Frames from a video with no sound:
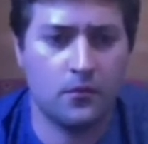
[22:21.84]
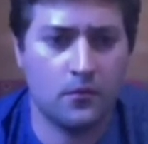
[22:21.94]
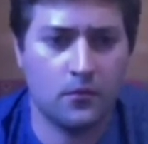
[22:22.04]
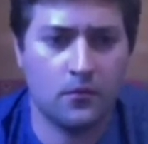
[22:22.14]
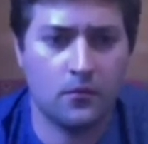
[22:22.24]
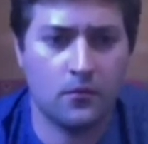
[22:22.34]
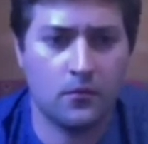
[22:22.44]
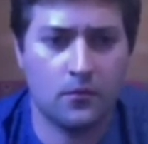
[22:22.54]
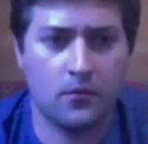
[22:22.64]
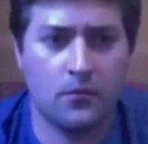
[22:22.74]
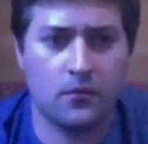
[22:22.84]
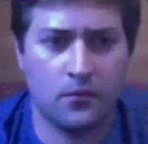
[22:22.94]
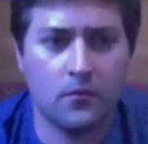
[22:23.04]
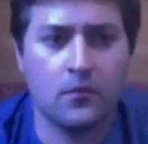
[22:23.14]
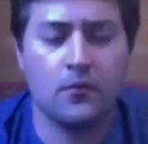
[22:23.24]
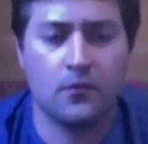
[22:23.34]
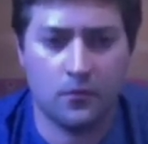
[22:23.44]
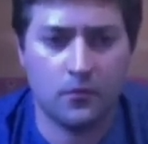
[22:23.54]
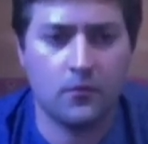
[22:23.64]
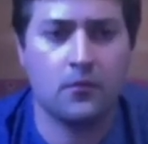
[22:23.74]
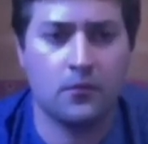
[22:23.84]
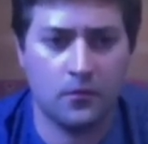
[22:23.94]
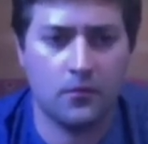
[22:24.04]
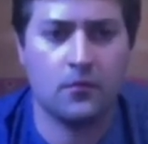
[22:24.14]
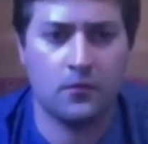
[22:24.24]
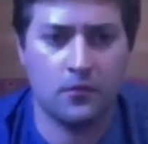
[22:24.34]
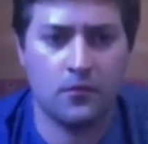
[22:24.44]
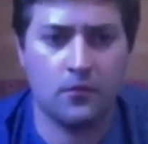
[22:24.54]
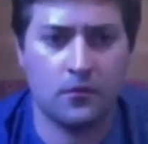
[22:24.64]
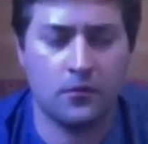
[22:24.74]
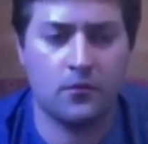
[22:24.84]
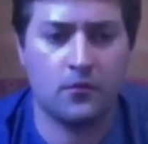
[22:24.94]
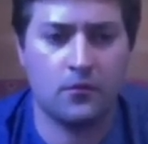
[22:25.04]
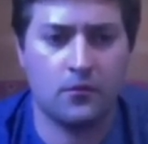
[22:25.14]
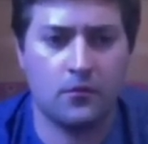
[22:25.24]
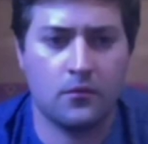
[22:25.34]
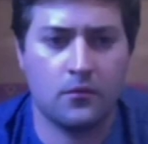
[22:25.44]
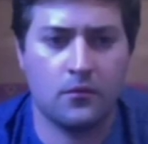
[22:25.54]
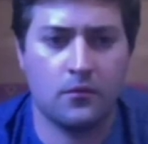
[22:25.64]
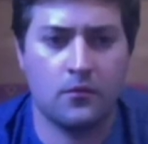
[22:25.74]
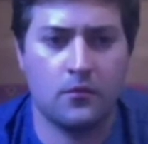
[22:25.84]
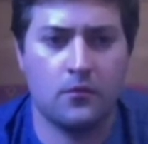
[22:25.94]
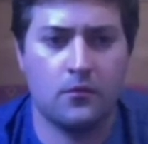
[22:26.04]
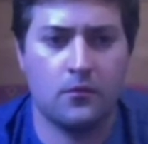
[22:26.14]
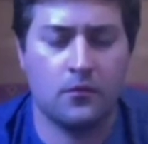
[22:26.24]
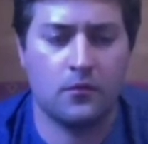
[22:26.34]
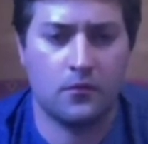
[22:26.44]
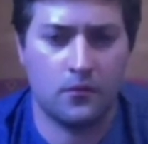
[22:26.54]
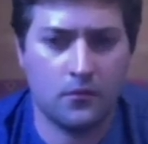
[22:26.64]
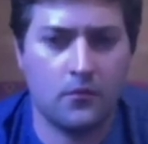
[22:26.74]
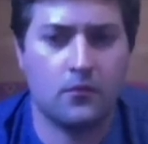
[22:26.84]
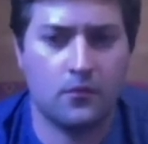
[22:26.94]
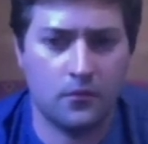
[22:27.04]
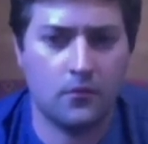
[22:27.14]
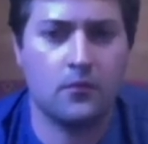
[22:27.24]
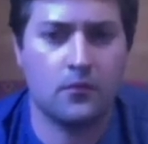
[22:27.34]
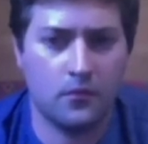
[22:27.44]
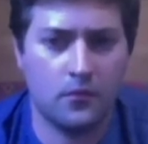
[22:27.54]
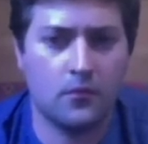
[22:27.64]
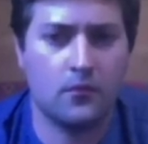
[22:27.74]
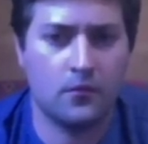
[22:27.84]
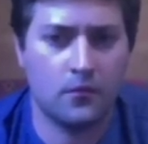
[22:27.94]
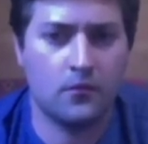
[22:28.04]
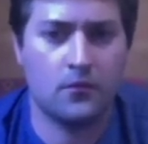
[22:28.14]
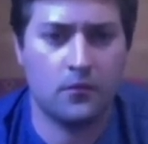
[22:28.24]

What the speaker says: (silent)